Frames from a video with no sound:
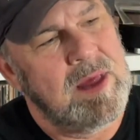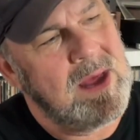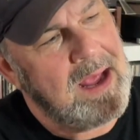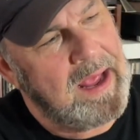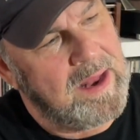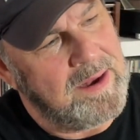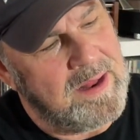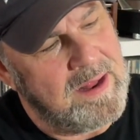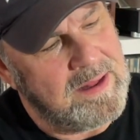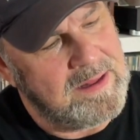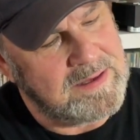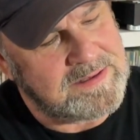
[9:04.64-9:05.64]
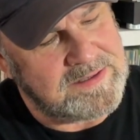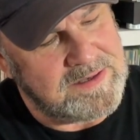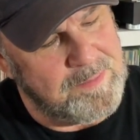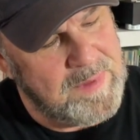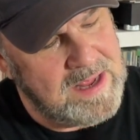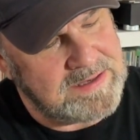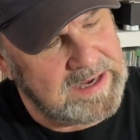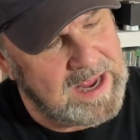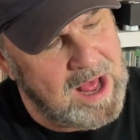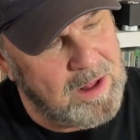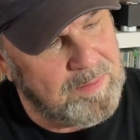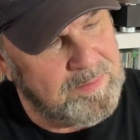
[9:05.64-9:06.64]
and this is an amazing
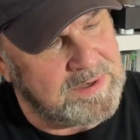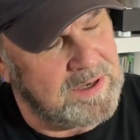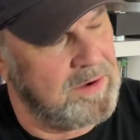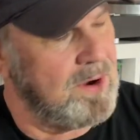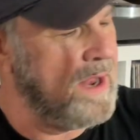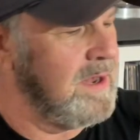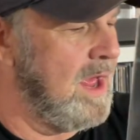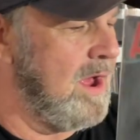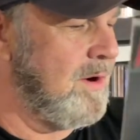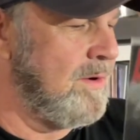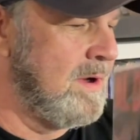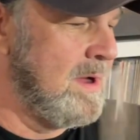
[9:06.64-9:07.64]
album too. I know.